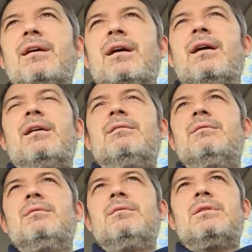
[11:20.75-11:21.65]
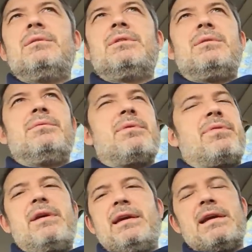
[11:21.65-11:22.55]
Uh, The, the
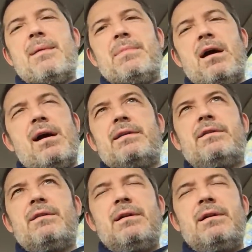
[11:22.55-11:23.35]
thing, and I'm not.